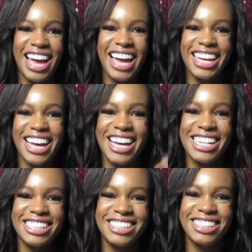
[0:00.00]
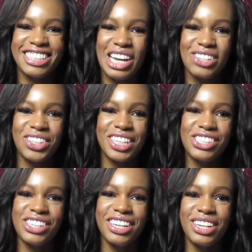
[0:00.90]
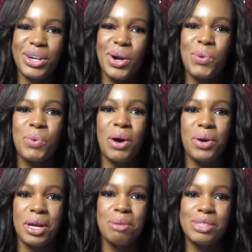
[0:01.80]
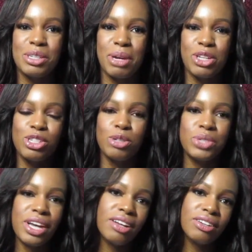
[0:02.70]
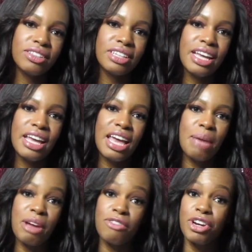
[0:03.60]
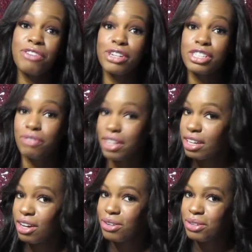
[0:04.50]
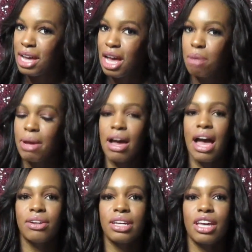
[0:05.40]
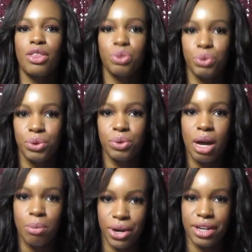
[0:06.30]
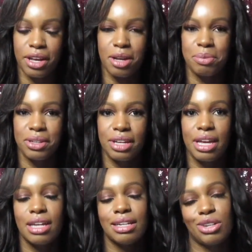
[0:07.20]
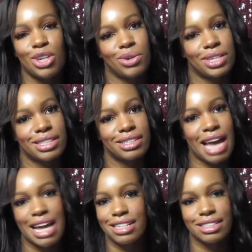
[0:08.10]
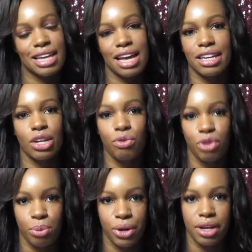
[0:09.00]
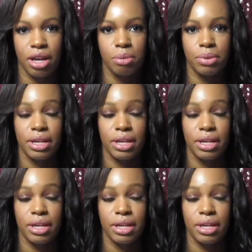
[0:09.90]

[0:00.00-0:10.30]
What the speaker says: Hi guys, Dr. Kischa here, and welcome to my YouTube channel and my very first video about how to get through a breakup. Now notice, I didn't say how to get over a breakup,